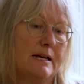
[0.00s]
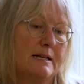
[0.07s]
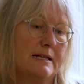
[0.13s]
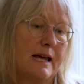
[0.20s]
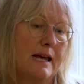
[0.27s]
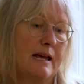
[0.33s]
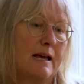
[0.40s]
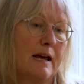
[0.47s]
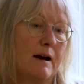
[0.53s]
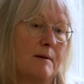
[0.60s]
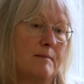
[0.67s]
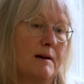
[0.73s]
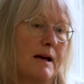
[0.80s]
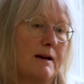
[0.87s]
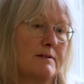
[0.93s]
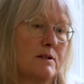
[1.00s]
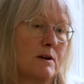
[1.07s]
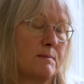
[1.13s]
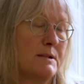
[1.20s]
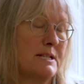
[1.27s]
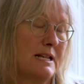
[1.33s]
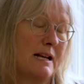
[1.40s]
take
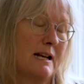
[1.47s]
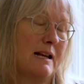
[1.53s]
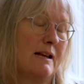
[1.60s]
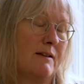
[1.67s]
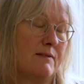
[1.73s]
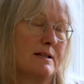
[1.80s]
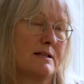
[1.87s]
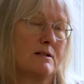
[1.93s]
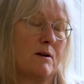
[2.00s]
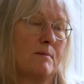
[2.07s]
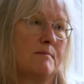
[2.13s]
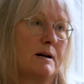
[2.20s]
livestock, particularly if there's not